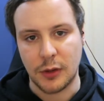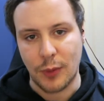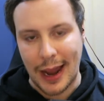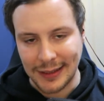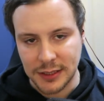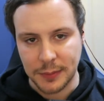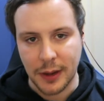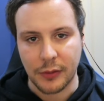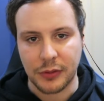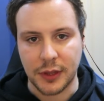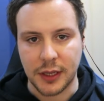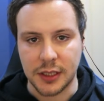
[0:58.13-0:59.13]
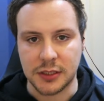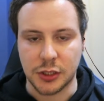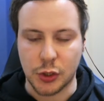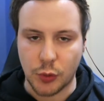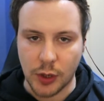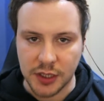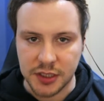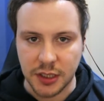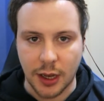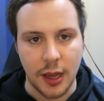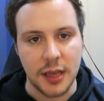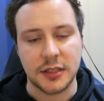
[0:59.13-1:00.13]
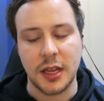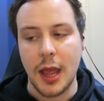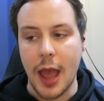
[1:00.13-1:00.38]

rant about things, to criticize,